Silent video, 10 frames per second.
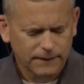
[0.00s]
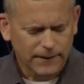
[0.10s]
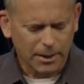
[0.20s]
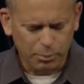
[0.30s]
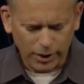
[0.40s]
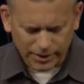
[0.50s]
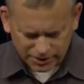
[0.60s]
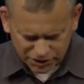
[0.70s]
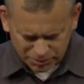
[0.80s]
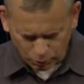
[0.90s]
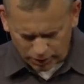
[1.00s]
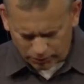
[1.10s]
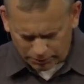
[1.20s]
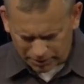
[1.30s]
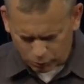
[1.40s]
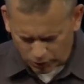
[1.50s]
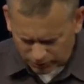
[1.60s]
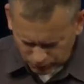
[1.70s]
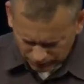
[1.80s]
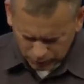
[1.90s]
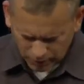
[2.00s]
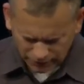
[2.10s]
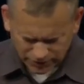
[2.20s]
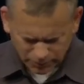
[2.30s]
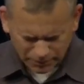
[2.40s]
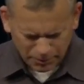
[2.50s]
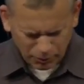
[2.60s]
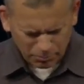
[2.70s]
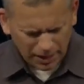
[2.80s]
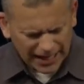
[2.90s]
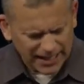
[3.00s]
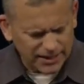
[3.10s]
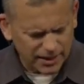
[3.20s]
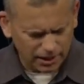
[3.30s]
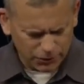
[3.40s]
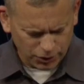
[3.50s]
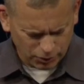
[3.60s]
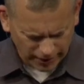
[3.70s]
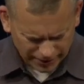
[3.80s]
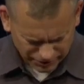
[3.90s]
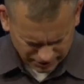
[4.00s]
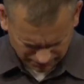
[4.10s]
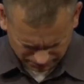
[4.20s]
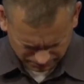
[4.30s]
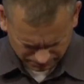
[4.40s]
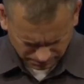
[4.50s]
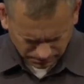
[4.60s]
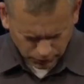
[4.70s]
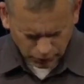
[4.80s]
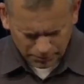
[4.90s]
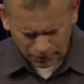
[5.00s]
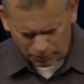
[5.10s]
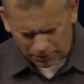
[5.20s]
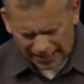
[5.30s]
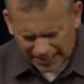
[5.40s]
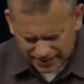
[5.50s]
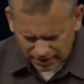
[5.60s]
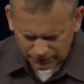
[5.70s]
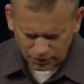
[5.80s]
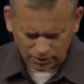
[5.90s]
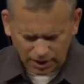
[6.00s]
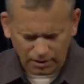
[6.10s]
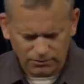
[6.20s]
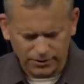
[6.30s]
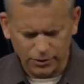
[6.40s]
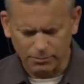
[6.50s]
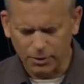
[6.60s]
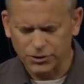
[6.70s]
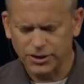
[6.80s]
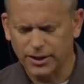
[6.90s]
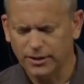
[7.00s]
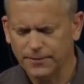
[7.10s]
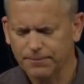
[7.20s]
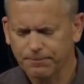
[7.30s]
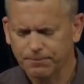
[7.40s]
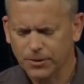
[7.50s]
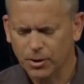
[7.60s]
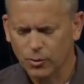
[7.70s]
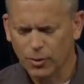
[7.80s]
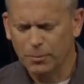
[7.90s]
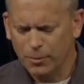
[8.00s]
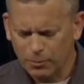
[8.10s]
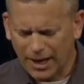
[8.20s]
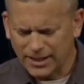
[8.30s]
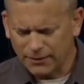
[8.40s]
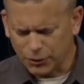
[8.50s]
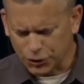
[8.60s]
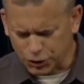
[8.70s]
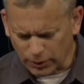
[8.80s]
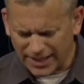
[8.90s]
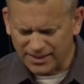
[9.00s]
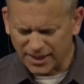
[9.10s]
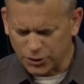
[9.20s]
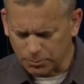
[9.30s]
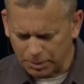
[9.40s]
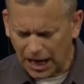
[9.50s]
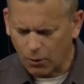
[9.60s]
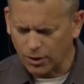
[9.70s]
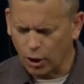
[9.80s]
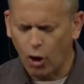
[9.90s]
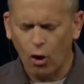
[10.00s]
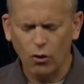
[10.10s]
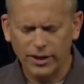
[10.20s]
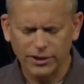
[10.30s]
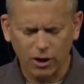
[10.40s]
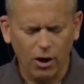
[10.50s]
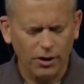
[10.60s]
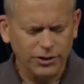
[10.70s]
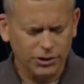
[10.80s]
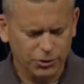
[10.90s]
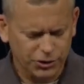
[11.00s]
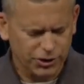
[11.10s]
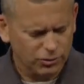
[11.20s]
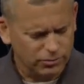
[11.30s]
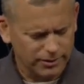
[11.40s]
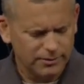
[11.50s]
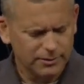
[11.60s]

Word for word: God, I pray that this morning would be a morning for every one of us. We'd be reminded of your grace. We would be reminded of your love and your mercy. We'd be reminded of your strength and your power, and all that is ours as your children.